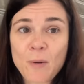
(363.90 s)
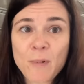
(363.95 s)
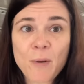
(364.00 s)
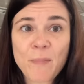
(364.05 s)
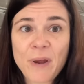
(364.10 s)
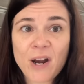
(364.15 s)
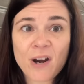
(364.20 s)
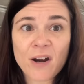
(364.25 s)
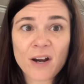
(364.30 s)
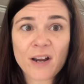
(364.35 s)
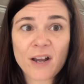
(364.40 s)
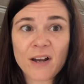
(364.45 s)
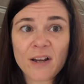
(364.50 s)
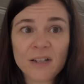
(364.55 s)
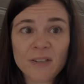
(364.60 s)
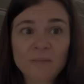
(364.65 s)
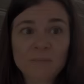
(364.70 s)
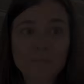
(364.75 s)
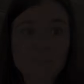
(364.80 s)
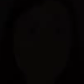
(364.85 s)

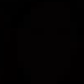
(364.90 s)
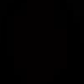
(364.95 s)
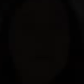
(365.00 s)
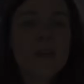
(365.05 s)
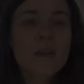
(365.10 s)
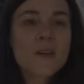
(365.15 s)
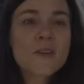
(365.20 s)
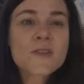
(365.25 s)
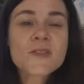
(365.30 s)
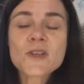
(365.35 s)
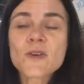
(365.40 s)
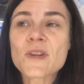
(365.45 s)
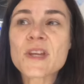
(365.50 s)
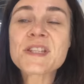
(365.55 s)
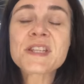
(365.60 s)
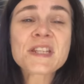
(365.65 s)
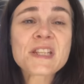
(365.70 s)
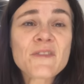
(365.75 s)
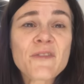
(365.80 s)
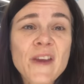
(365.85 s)
America. So
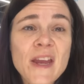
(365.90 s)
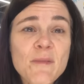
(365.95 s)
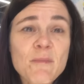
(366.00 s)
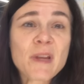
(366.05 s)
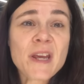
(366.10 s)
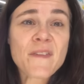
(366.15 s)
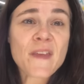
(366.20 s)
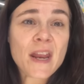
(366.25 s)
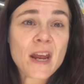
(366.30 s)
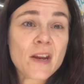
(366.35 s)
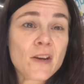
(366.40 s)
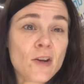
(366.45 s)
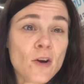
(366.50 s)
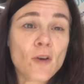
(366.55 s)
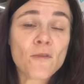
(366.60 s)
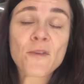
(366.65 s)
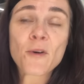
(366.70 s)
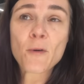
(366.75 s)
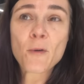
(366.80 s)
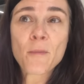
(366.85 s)
this is a family that I know
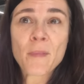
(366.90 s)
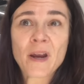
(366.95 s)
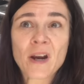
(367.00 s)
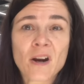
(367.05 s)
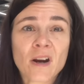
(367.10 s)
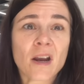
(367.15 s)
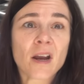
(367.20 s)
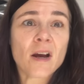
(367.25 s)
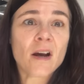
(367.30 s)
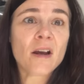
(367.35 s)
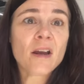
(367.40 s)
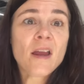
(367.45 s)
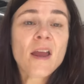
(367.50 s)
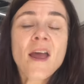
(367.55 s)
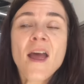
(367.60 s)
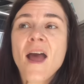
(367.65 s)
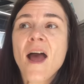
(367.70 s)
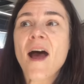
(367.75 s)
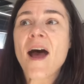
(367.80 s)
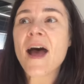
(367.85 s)
from America.
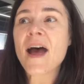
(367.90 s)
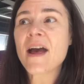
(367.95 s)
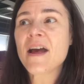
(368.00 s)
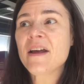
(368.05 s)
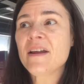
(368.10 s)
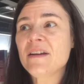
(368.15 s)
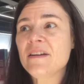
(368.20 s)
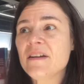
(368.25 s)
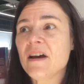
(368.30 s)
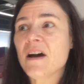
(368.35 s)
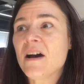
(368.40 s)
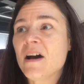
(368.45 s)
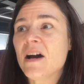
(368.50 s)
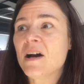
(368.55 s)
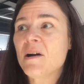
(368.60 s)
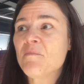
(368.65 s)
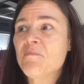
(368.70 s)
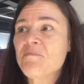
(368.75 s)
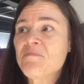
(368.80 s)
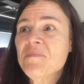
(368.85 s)
And
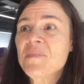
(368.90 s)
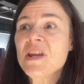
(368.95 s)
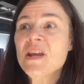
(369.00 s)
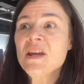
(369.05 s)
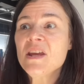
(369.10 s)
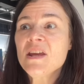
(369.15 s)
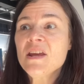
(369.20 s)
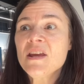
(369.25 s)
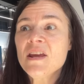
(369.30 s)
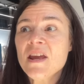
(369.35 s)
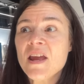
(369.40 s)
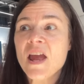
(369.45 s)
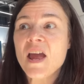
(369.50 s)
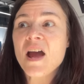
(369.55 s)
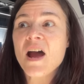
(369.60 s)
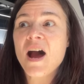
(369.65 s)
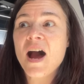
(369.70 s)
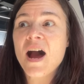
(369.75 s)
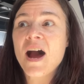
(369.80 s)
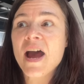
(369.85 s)

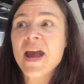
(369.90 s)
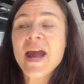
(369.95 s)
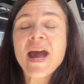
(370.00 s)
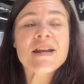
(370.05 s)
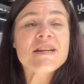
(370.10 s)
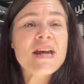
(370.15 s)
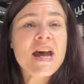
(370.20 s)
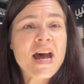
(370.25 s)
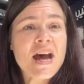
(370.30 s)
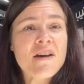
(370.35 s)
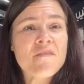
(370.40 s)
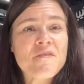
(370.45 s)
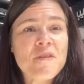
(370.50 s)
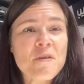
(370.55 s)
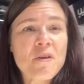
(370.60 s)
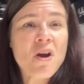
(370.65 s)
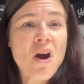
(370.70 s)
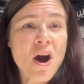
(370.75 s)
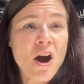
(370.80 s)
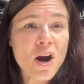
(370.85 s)
I had to have
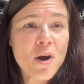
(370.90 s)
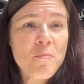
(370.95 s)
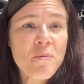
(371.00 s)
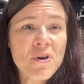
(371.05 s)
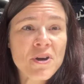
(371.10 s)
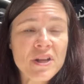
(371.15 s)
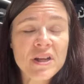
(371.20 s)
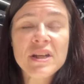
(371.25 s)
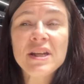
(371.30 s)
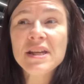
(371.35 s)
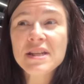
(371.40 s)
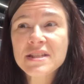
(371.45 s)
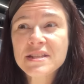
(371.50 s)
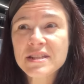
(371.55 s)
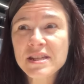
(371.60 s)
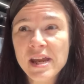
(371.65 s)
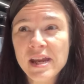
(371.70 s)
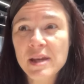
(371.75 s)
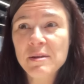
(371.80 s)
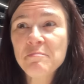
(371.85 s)
the car put in
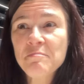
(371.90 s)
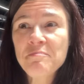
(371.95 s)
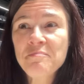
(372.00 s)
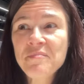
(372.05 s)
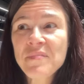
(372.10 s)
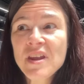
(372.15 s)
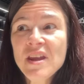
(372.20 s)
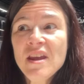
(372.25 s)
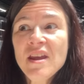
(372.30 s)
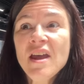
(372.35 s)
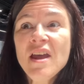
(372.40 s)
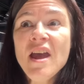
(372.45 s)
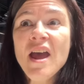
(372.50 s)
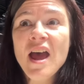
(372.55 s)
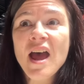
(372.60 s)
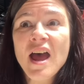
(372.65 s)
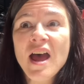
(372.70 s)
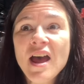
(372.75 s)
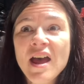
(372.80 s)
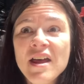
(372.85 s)
his name.
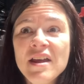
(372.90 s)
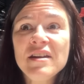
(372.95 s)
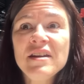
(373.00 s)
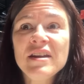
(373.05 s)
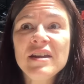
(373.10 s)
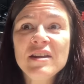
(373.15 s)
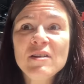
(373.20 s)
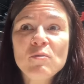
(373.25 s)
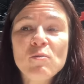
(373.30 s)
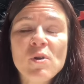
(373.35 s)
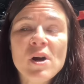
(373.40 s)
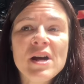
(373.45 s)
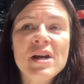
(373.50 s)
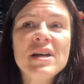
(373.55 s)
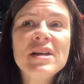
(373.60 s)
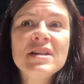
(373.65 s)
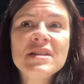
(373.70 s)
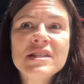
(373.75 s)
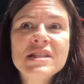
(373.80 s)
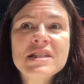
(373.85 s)
And it
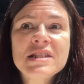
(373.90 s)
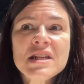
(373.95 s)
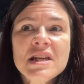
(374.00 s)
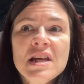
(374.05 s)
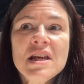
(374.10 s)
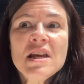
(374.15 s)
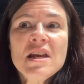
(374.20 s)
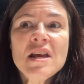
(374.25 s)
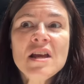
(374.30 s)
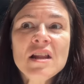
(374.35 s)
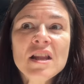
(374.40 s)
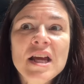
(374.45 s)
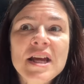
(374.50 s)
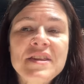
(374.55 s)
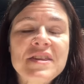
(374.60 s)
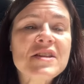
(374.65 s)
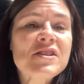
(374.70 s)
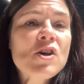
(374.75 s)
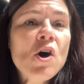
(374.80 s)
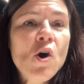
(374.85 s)
was
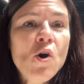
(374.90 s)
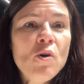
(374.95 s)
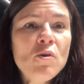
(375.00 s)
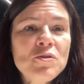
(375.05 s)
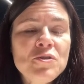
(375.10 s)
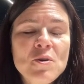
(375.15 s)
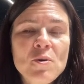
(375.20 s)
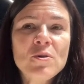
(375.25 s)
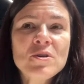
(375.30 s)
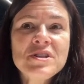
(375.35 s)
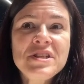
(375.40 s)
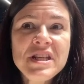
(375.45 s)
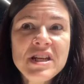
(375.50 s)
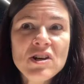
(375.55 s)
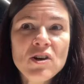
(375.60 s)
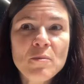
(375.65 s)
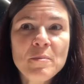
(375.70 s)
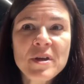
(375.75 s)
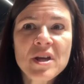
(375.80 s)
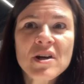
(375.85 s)
like this whole
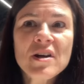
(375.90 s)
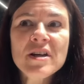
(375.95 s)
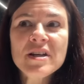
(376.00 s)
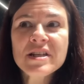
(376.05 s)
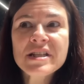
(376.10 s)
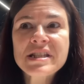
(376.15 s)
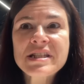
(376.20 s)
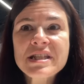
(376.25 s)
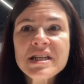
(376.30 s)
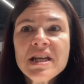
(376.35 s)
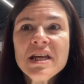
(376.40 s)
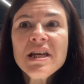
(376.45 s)
ordeal because